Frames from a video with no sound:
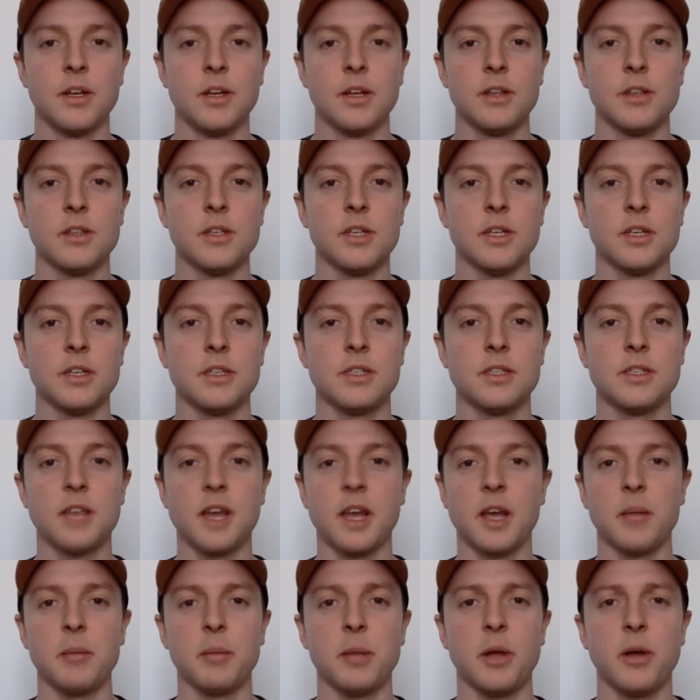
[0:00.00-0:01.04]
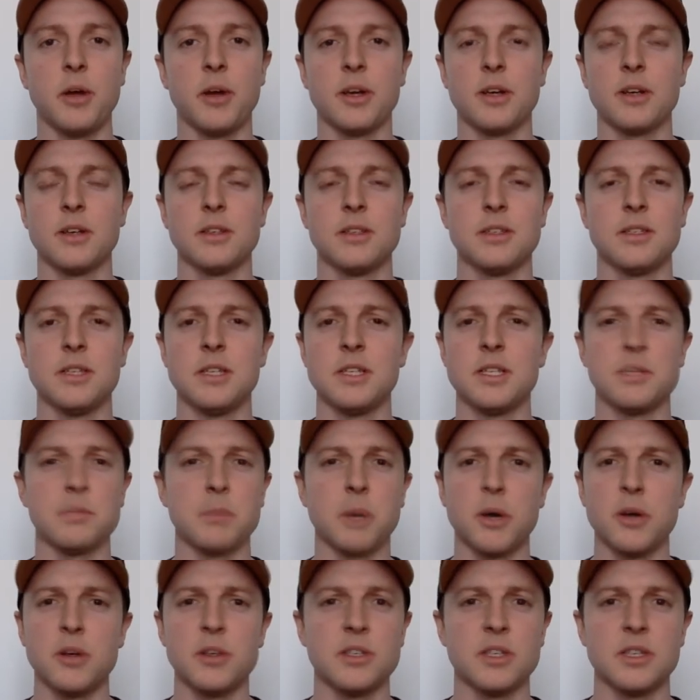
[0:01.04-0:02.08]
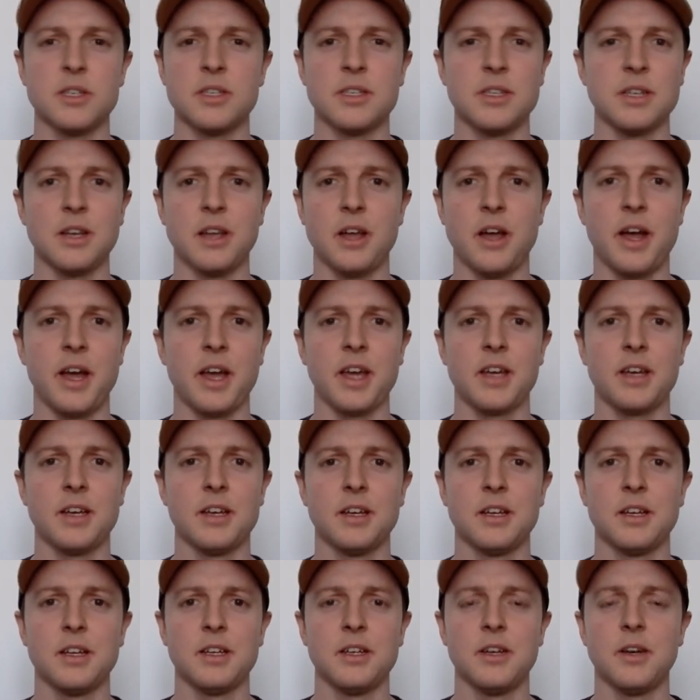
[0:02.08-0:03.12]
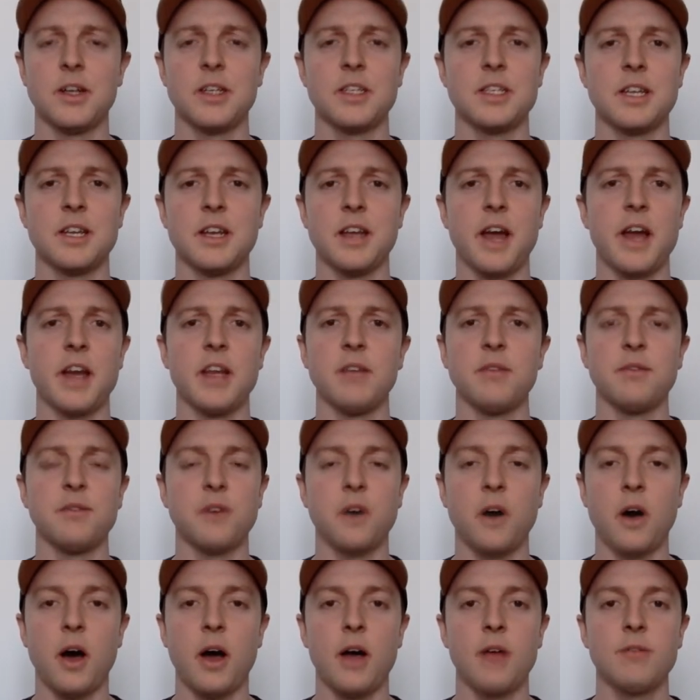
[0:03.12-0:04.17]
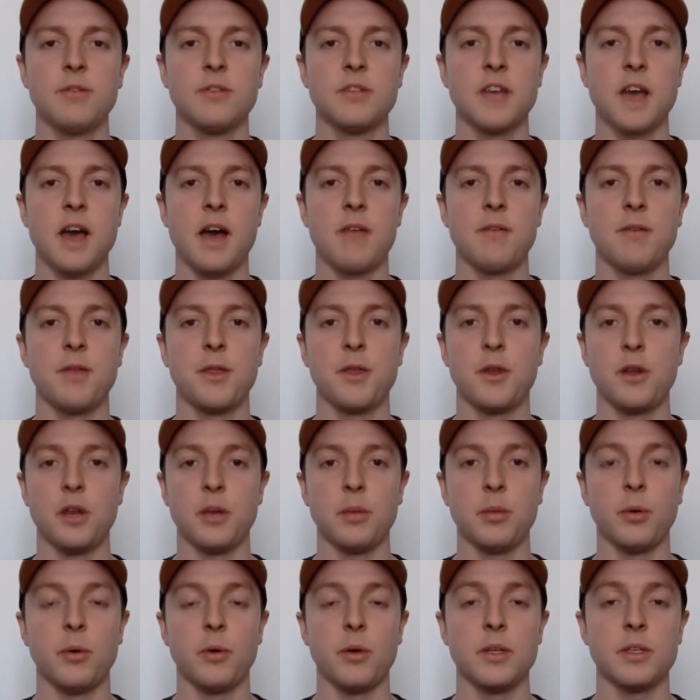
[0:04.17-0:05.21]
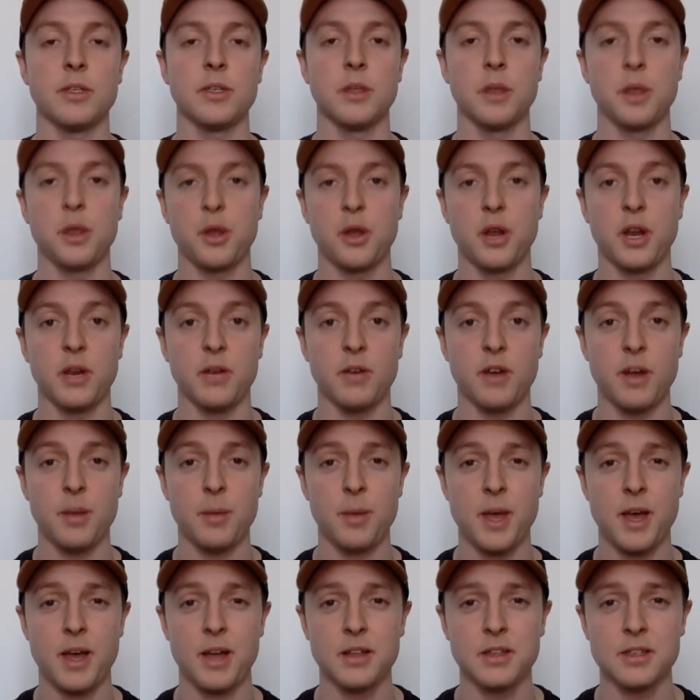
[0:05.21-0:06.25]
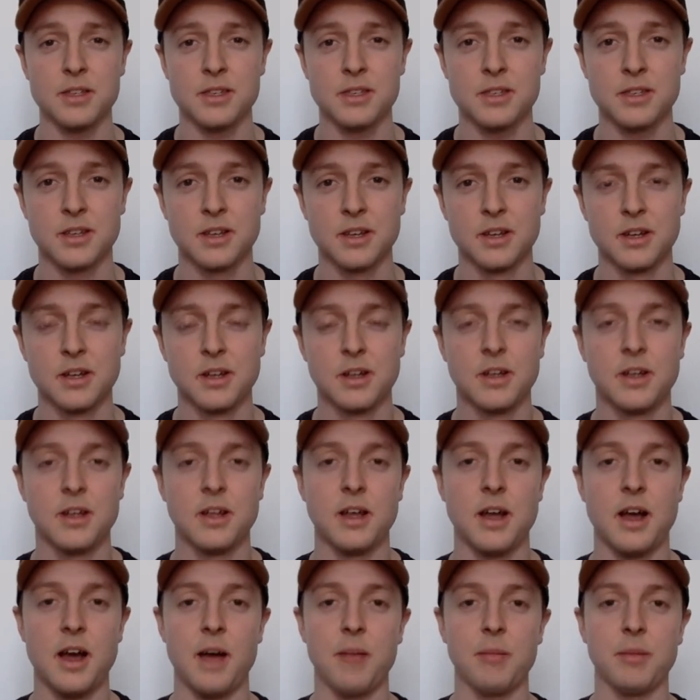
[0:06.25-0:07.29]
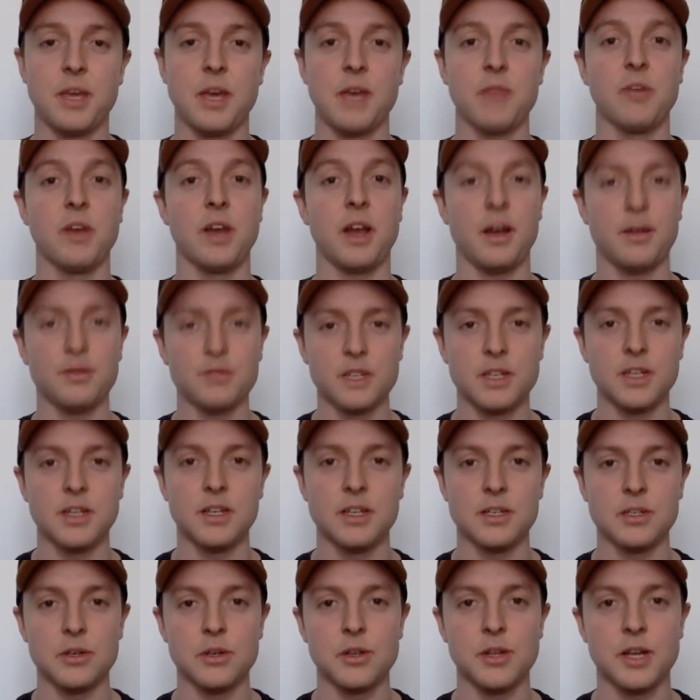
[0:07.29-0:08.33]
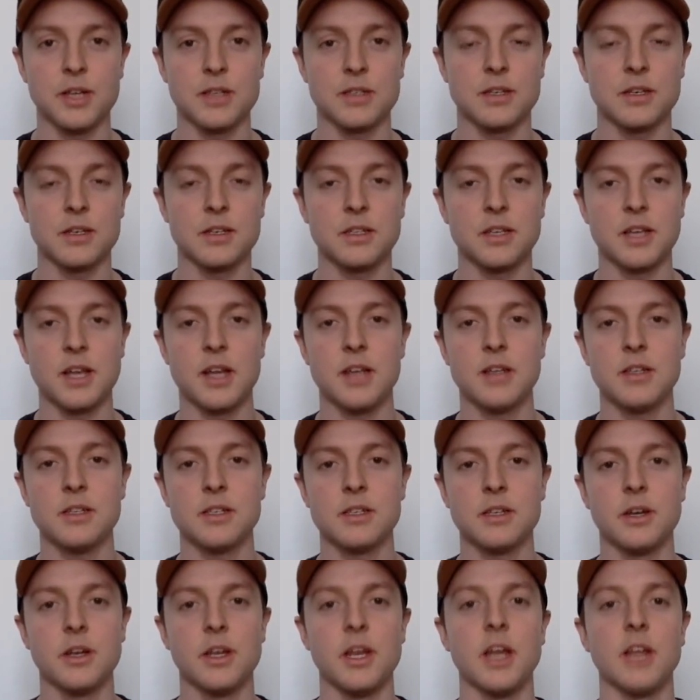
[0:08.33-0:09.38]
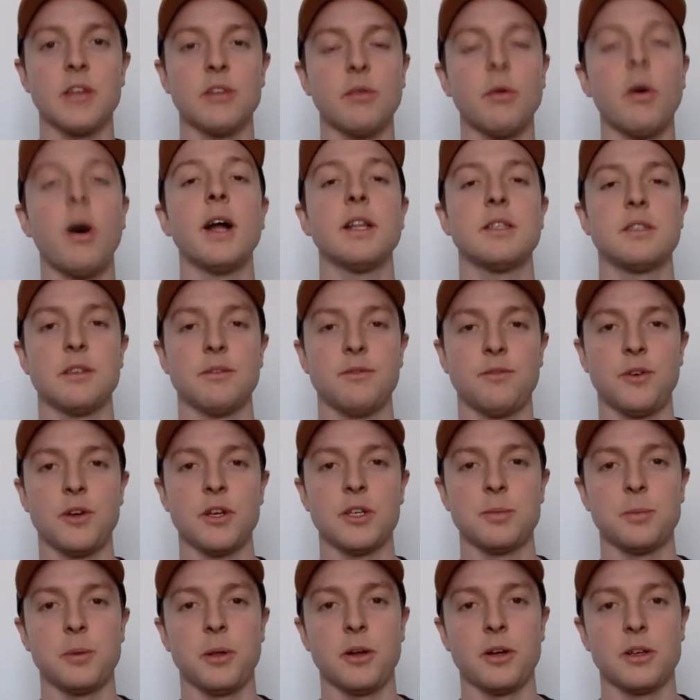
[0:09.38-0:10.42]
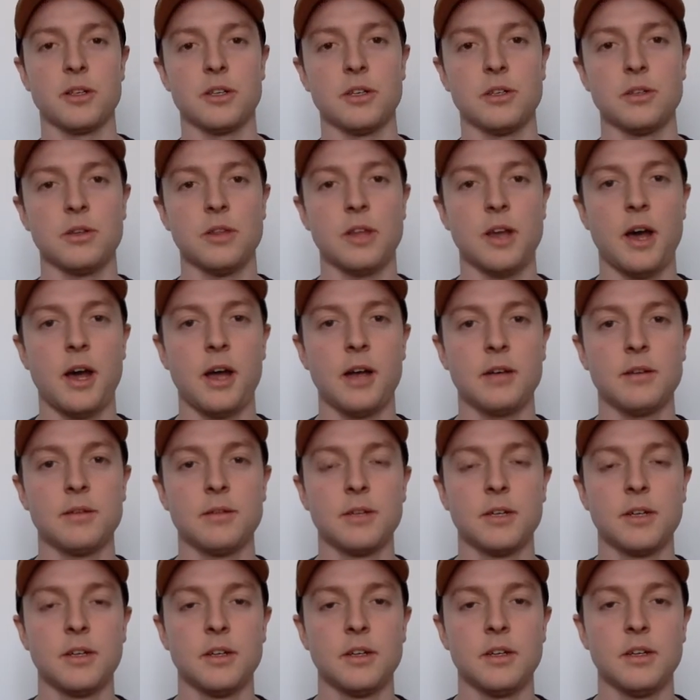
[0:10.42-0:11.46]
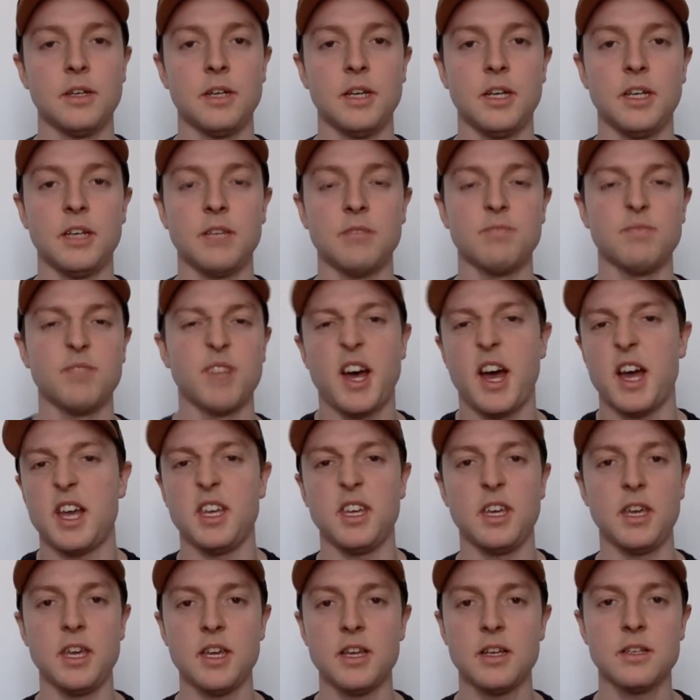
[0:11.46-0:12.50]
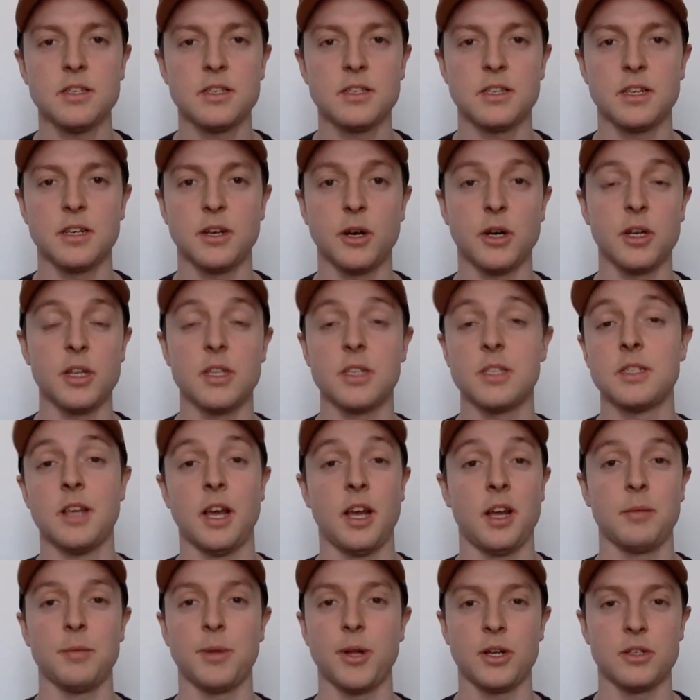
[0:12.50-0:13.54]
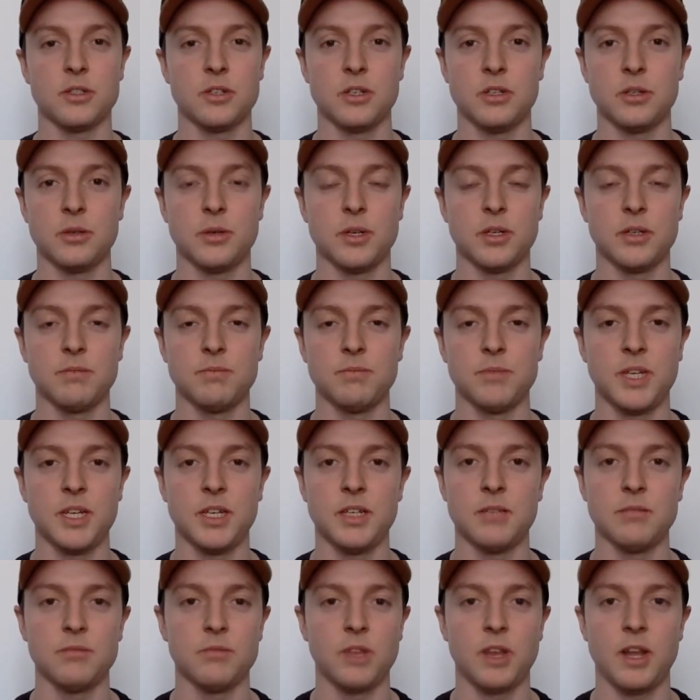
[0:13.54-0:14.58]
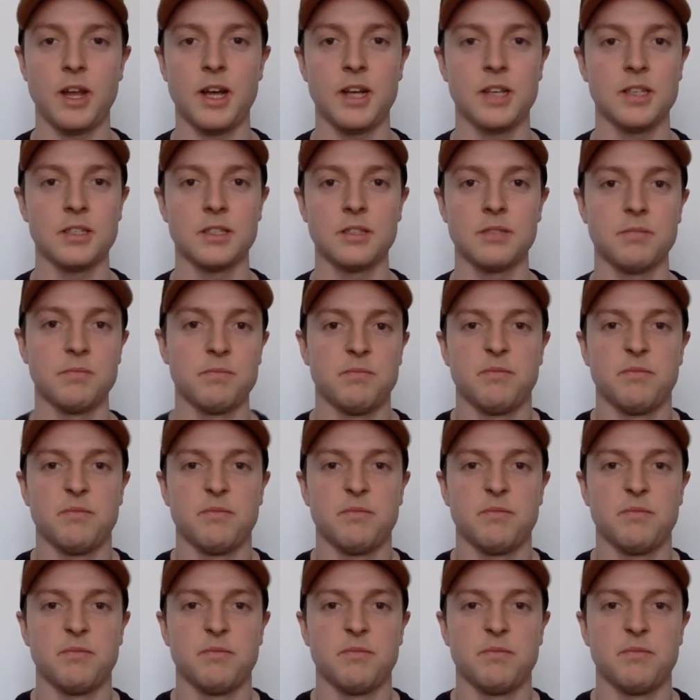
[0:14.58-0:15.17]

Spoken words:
the second bloke since Moses in 1985 to have 30 points and 30 rebounds. Kevin Love did it in 2010. So yeah, Dwight's the first bloke to do that in 8 years and only the second bloke to do it in the last